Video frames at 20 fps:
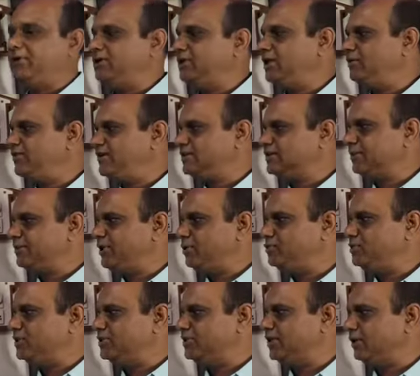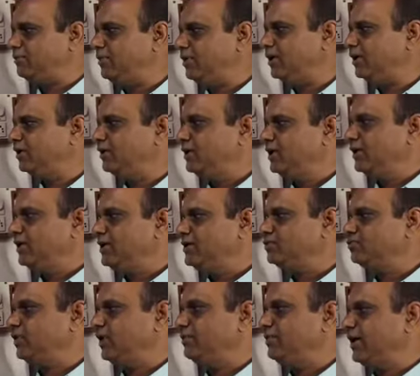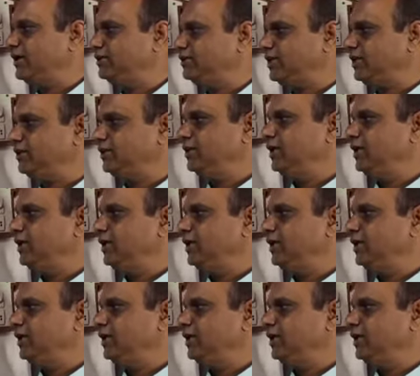given subdivision sigma is 1 by 3.